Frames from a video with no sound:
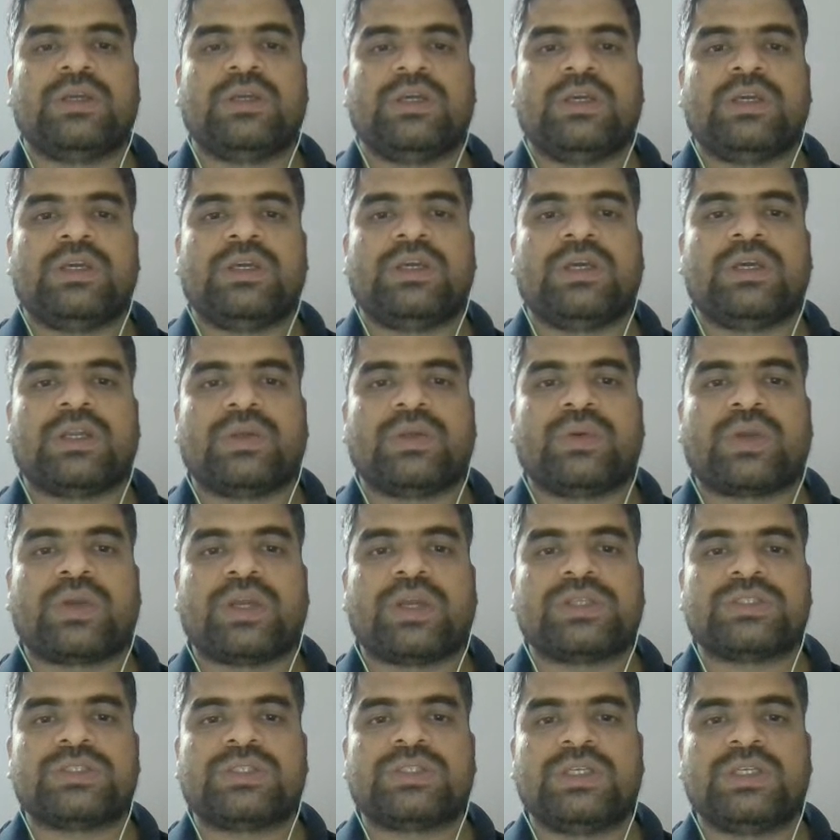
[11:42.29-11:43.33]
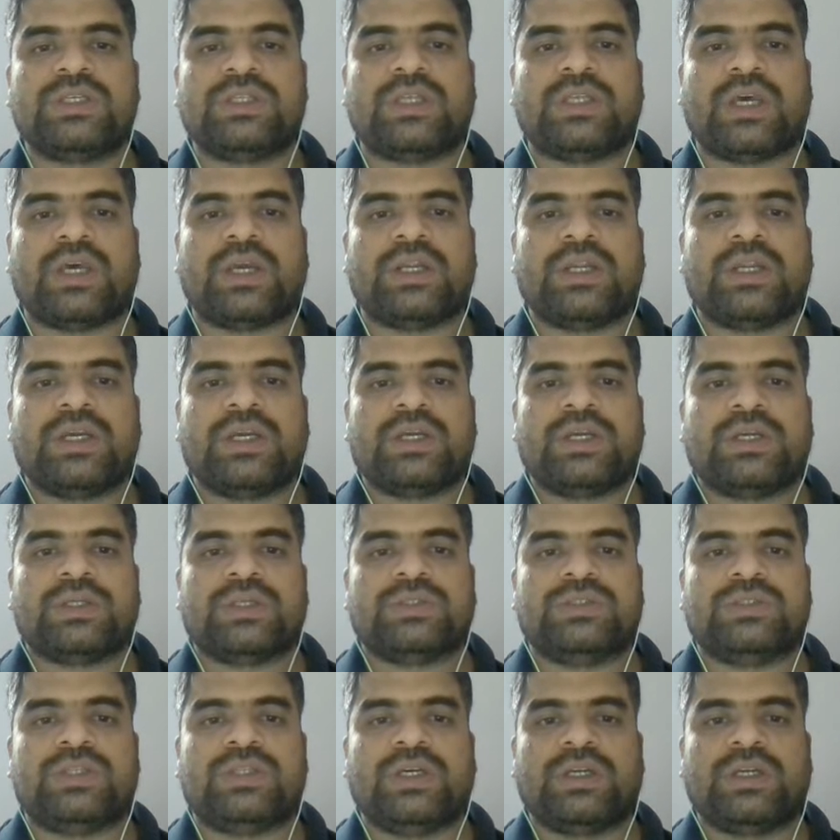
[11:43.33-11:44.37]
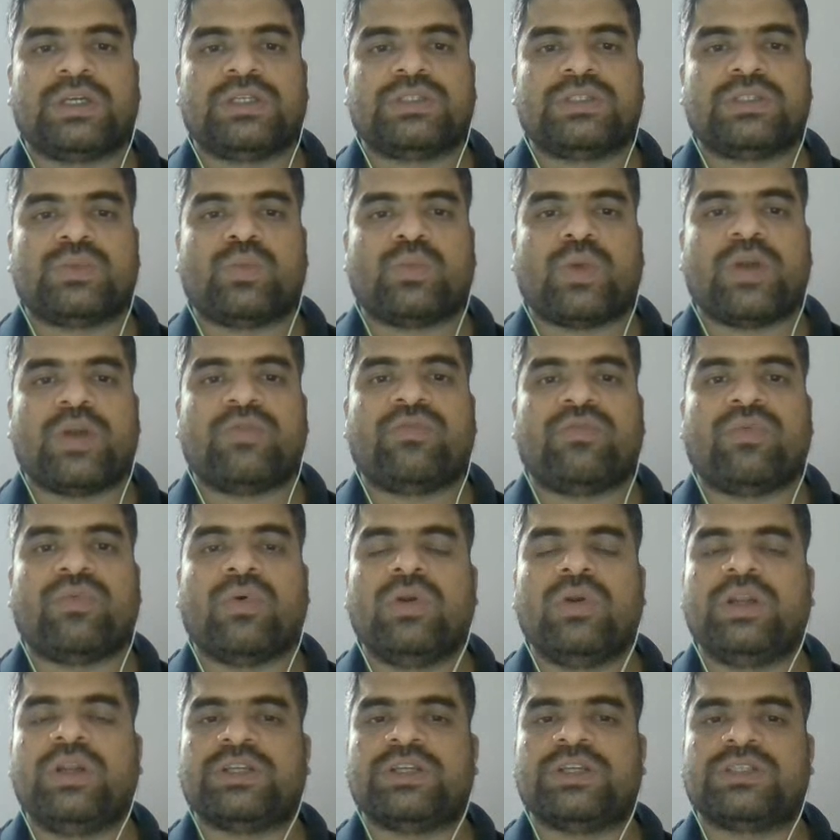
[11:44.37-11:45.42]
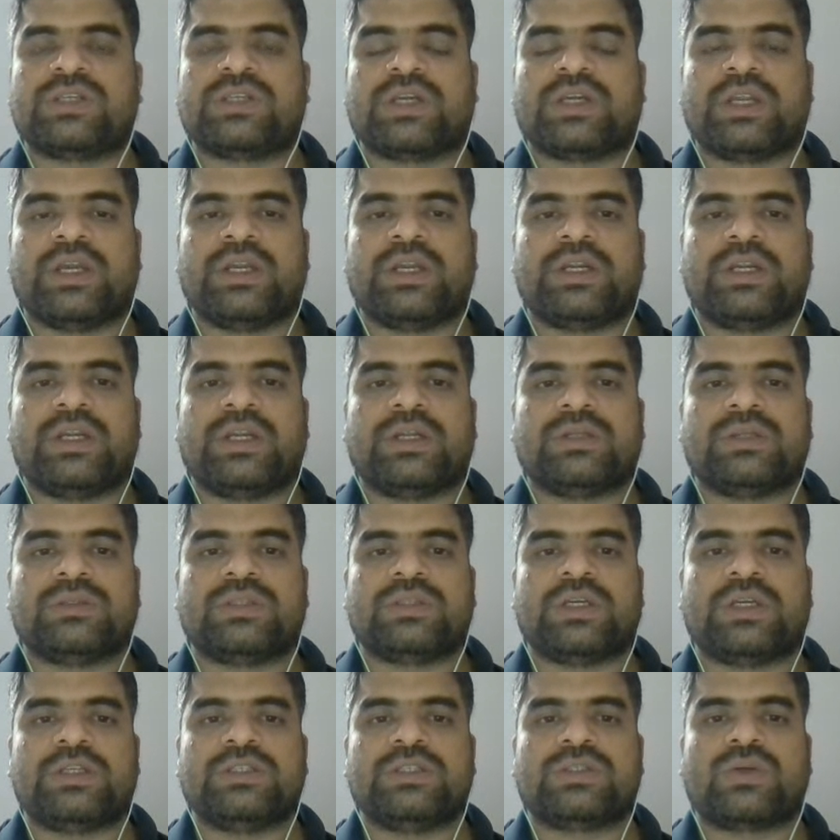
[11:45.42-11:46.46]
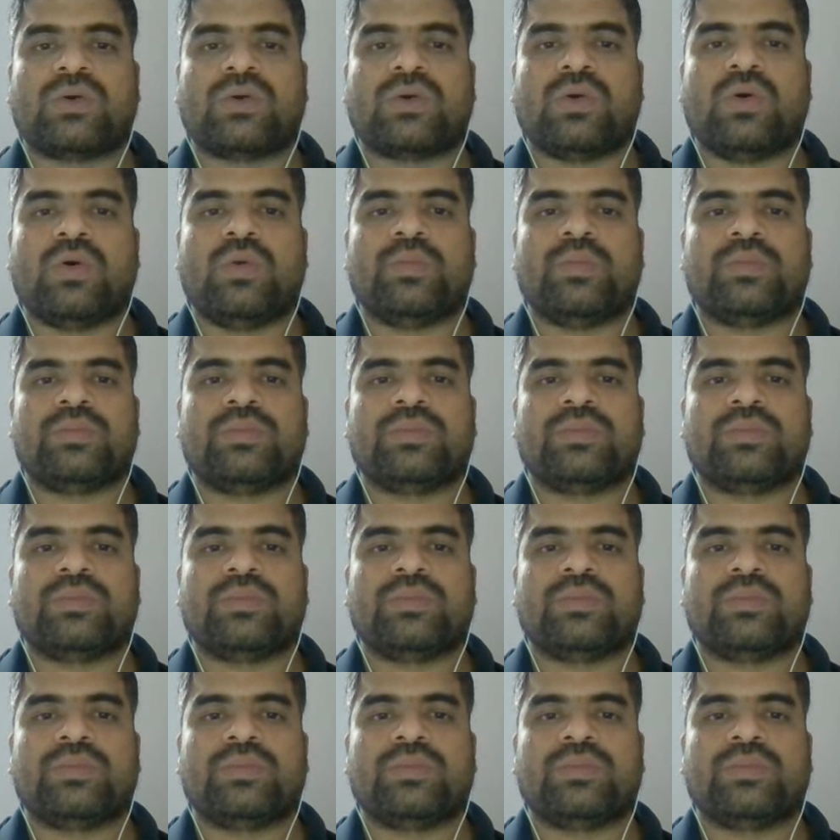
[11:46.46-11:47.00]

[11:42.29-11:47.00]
Here you can see that there is one folder is created, that is com,